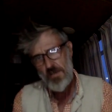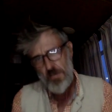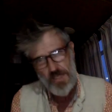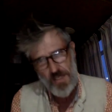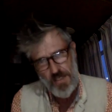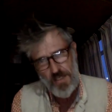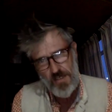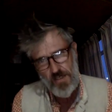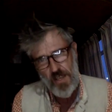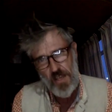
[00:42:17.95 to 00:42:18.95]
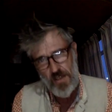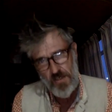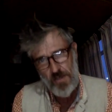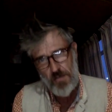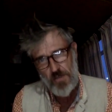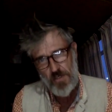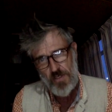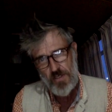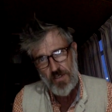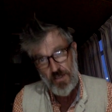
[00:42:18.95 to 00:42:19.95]
It is an assumption,
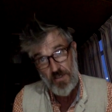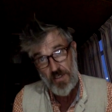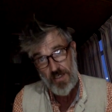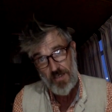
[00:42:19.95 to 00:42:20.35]
isn't it?